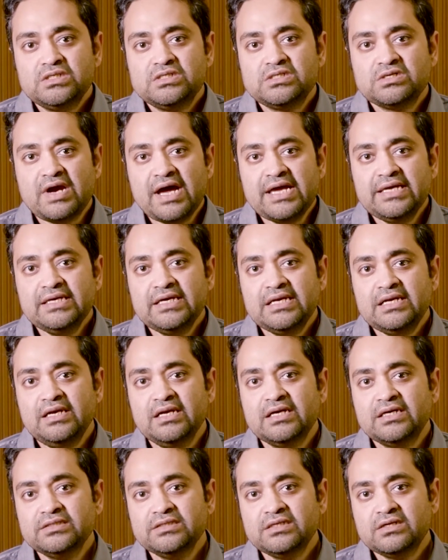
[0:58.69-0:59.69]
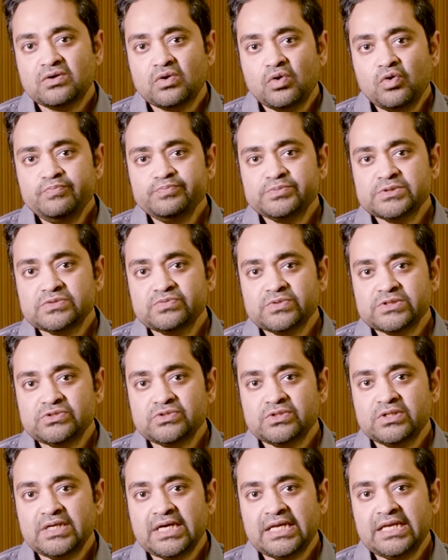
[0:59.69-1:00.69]
try and learn the ropes
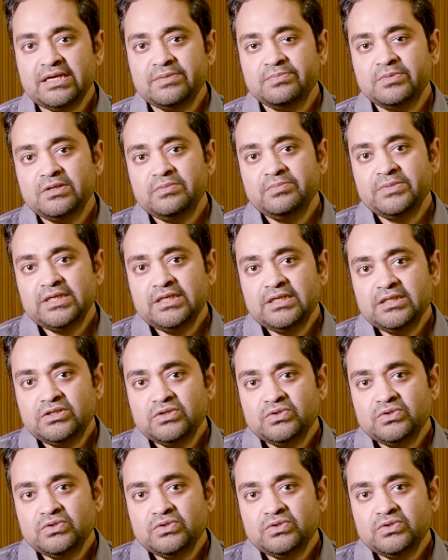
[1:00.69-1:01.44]
which would enable me